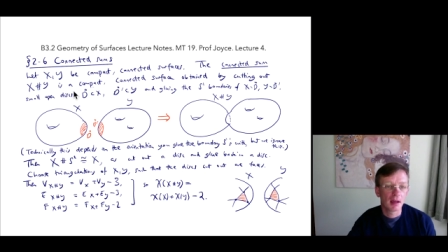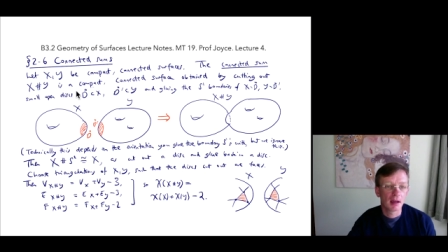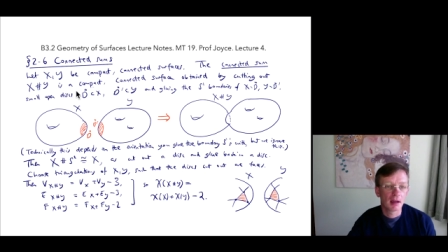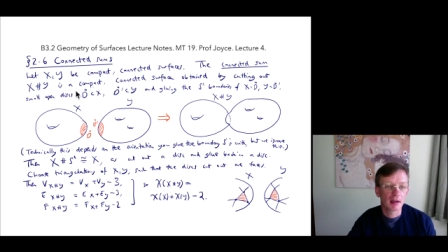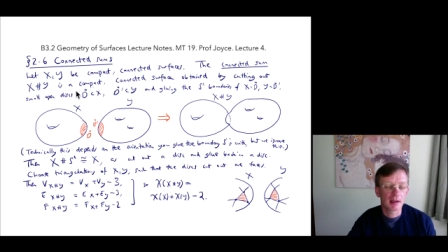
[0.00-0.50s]

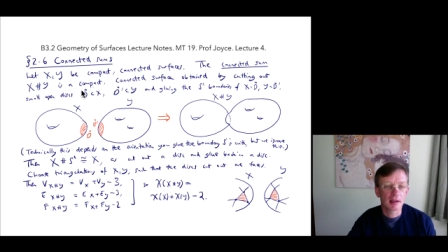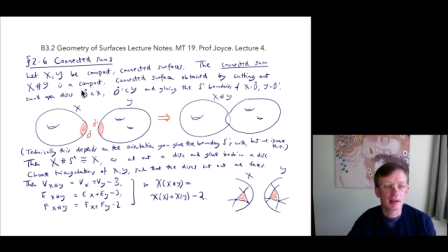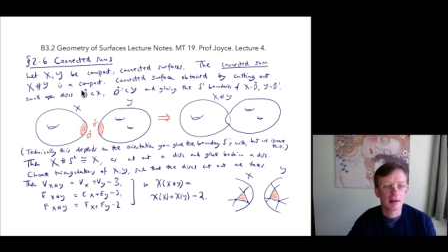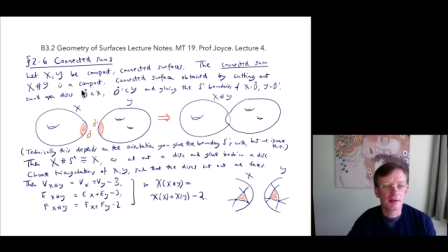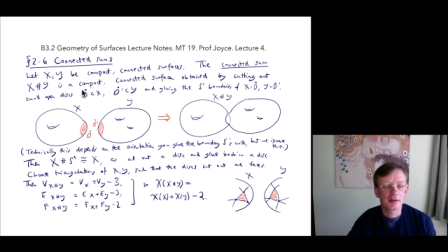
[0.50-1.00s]
uh,
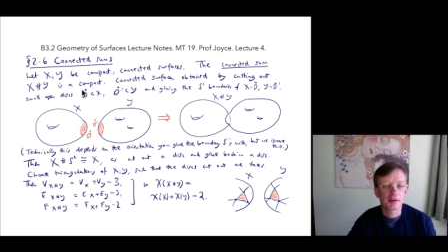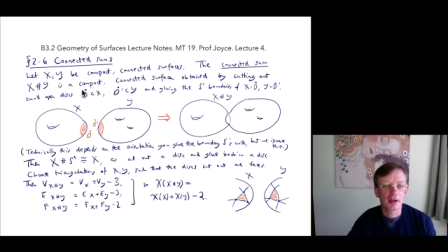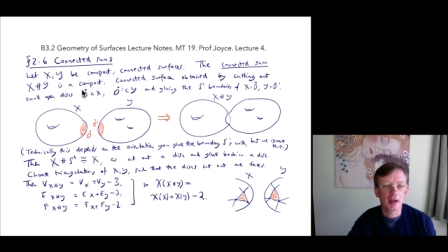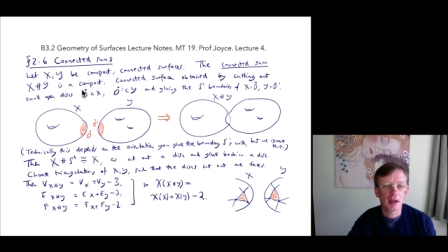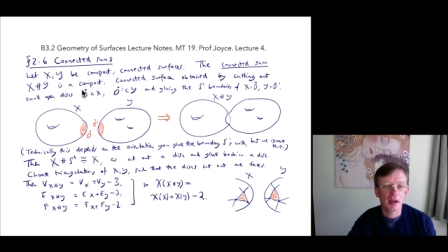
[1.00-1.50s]

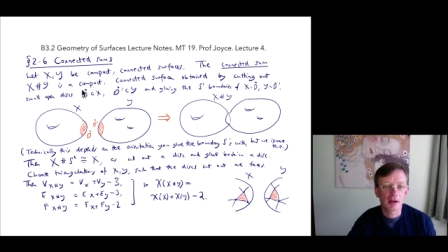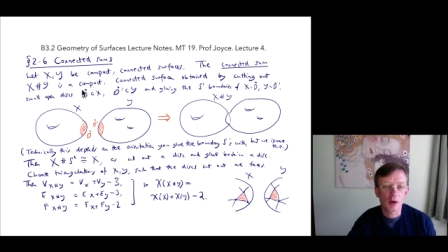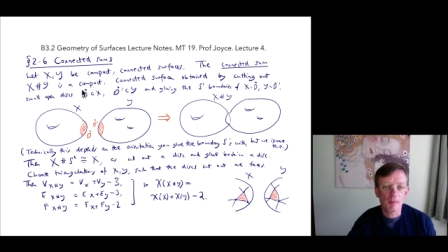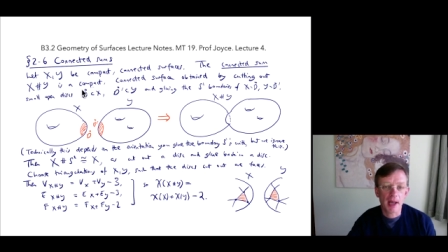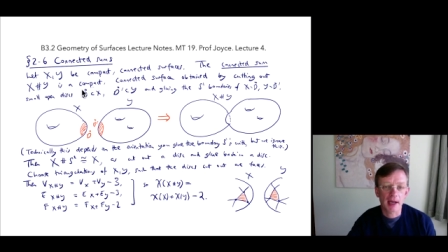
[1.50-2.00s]
is a
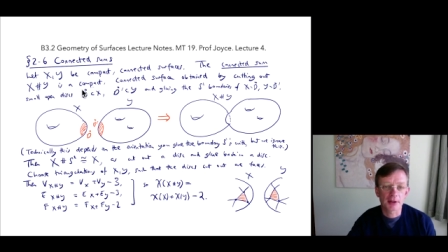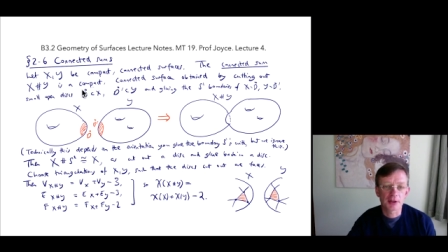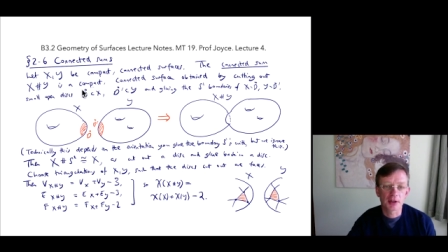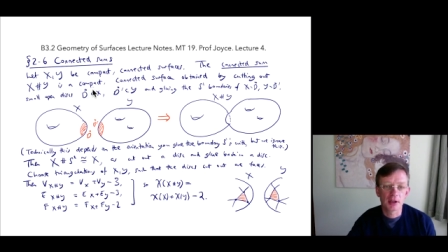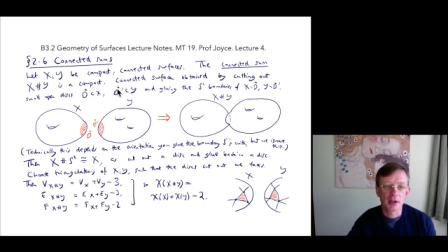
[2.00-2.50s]

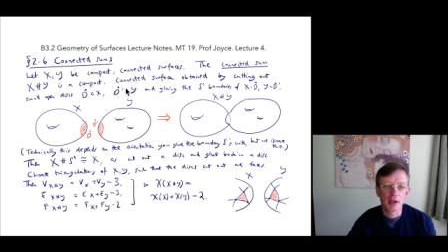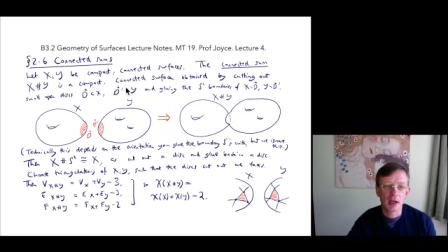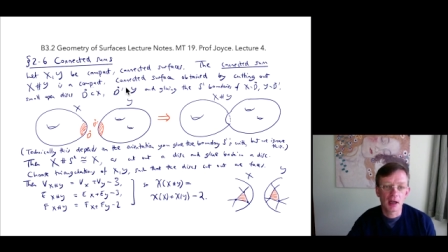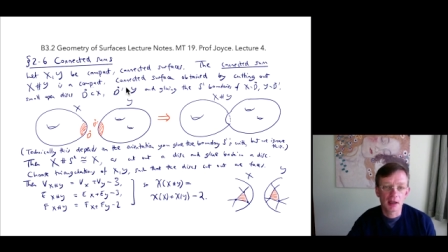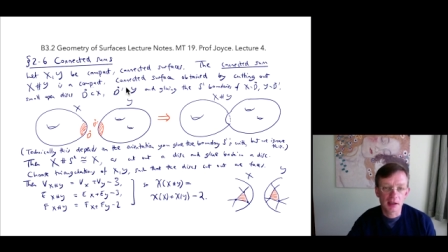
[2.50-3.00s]
compact
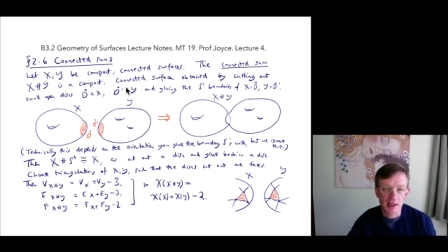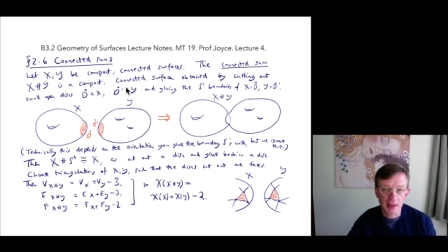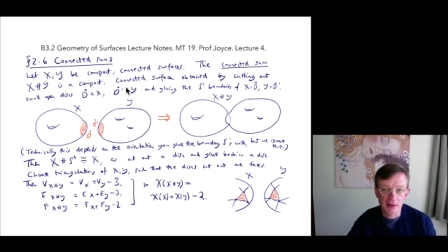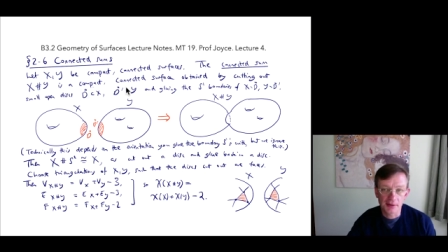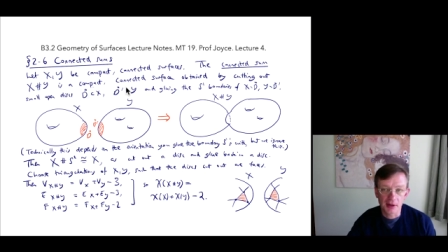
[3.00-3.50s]
and connected